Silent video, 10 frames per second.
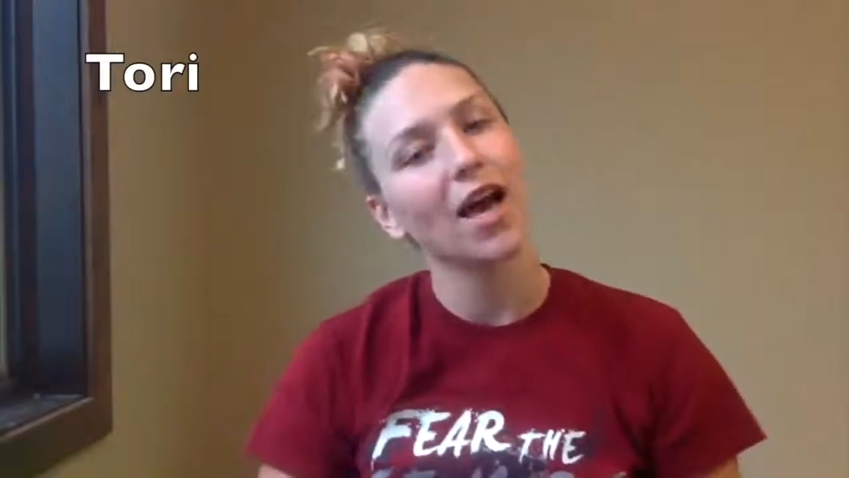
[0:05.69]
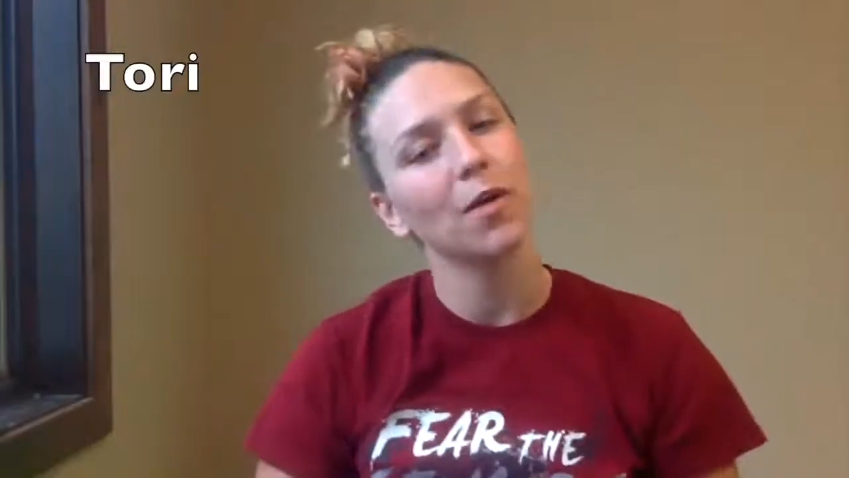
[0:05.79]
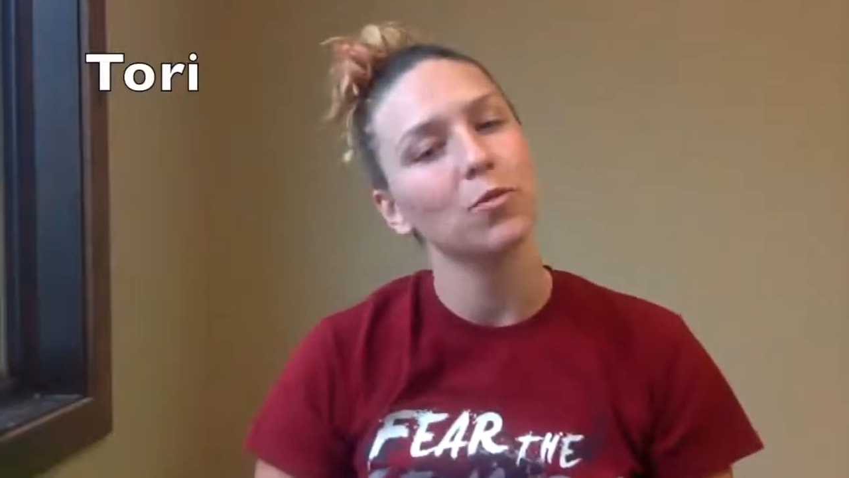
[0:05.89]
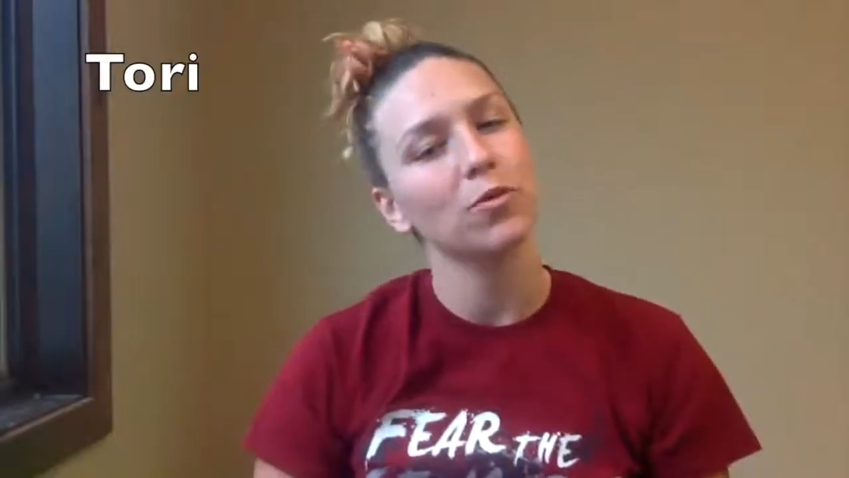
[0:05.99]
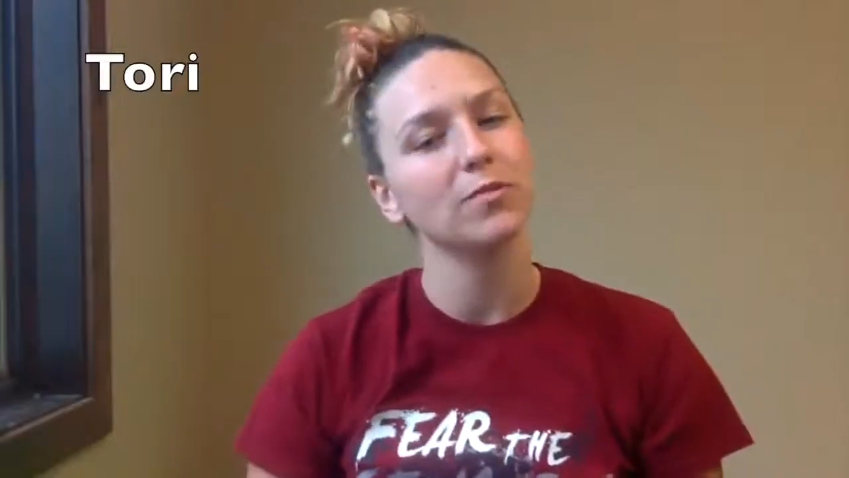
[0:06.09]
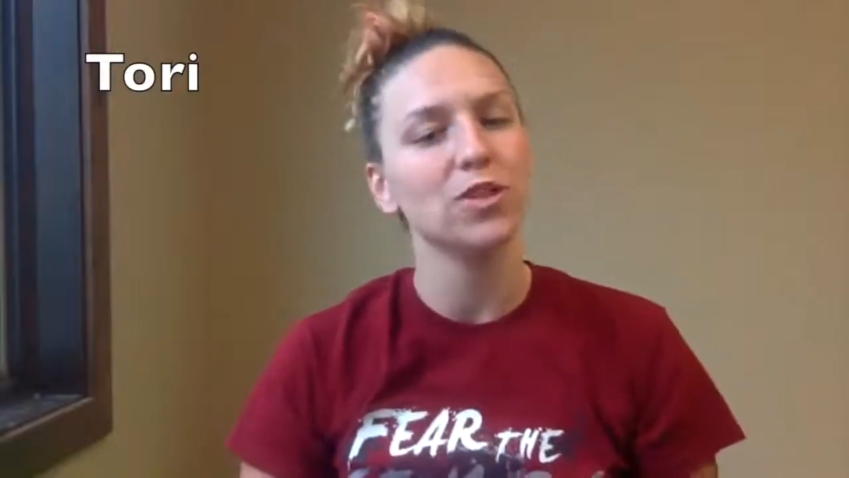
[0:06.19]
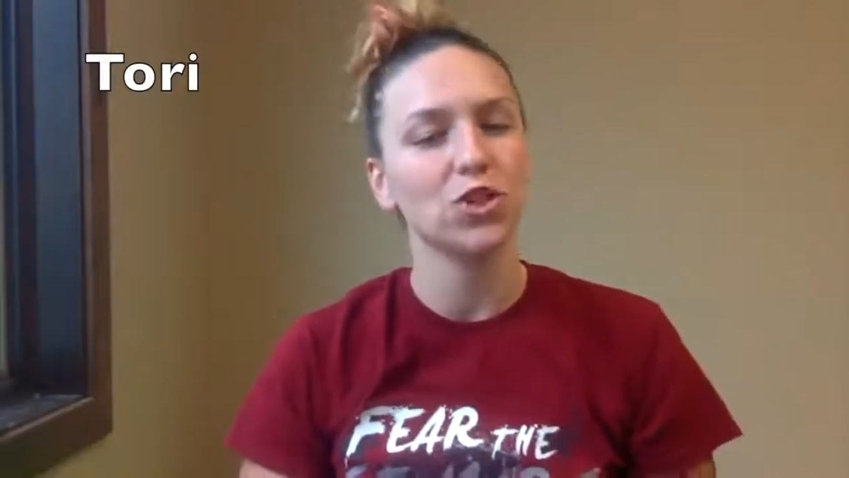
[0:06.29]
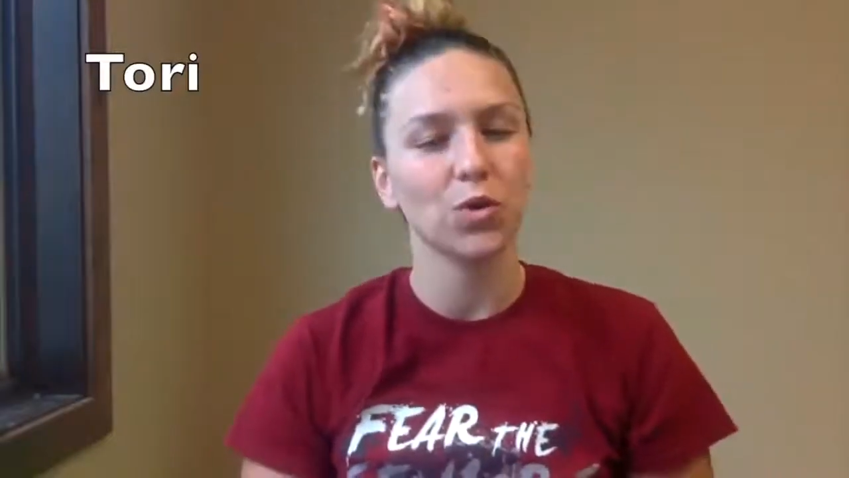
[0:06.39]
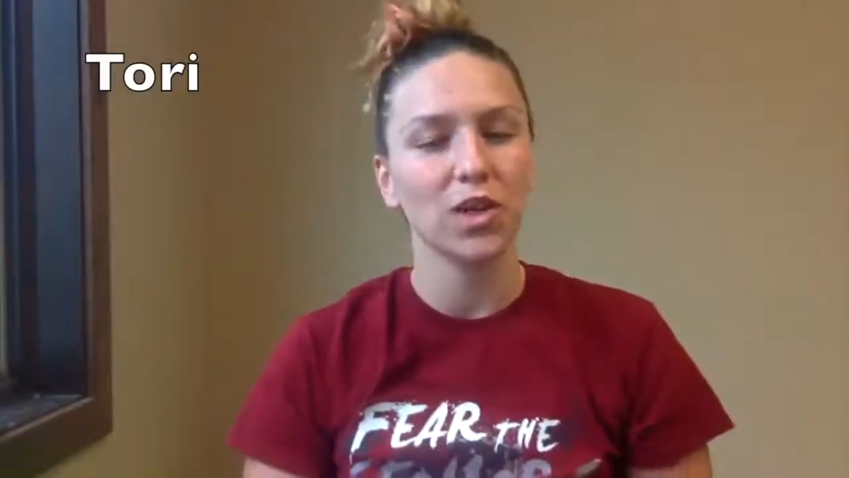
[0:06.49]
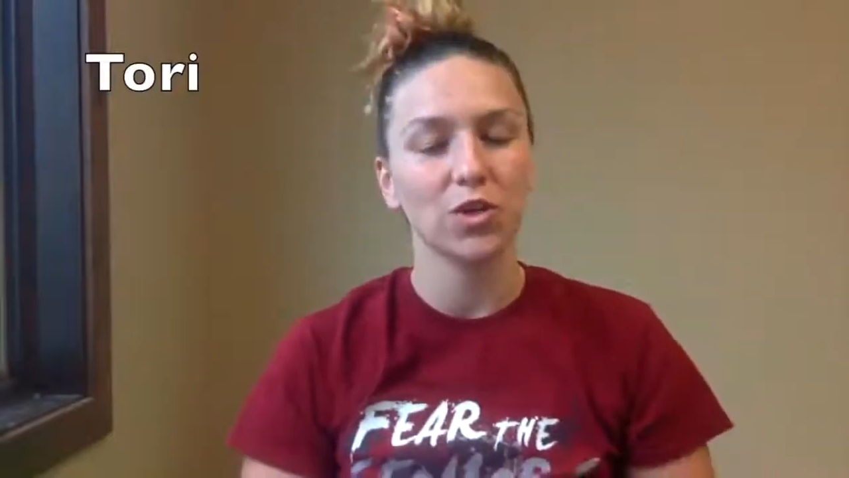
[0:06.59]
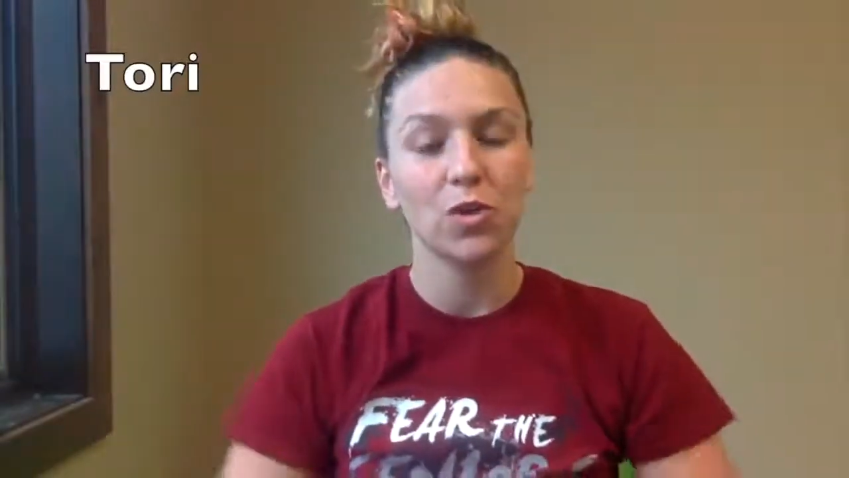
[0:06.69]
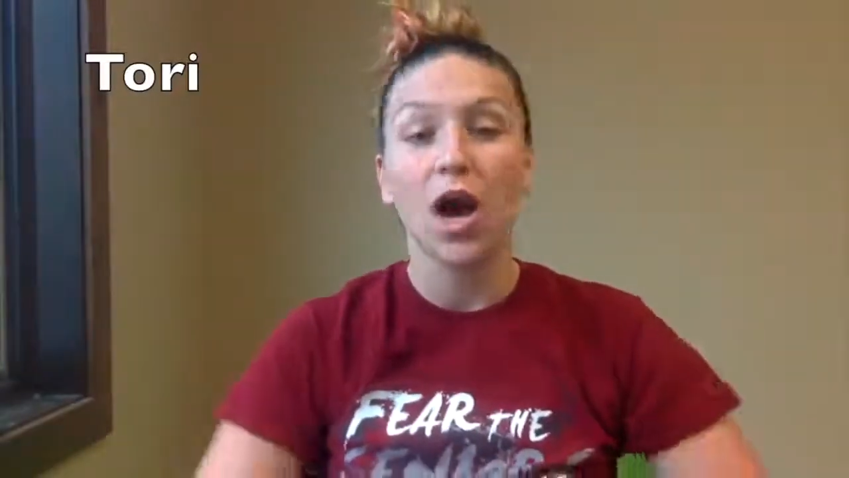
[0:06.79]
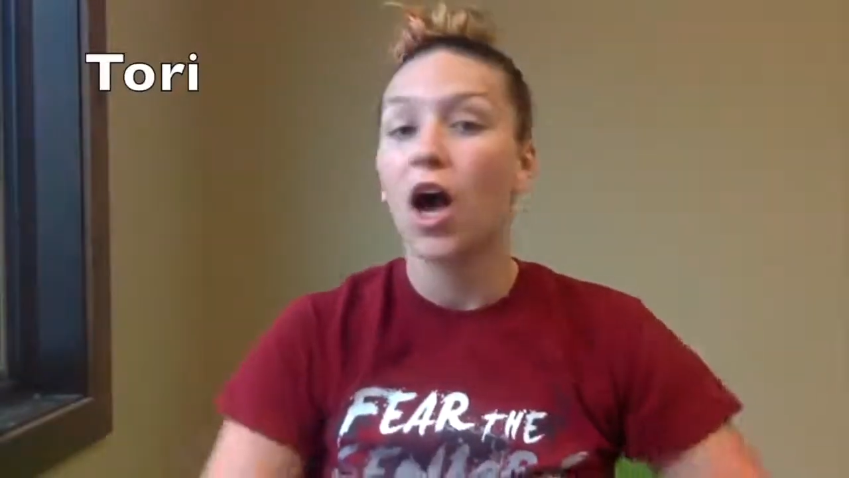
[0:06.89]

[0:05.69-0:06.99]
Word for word: I'm going to be showing you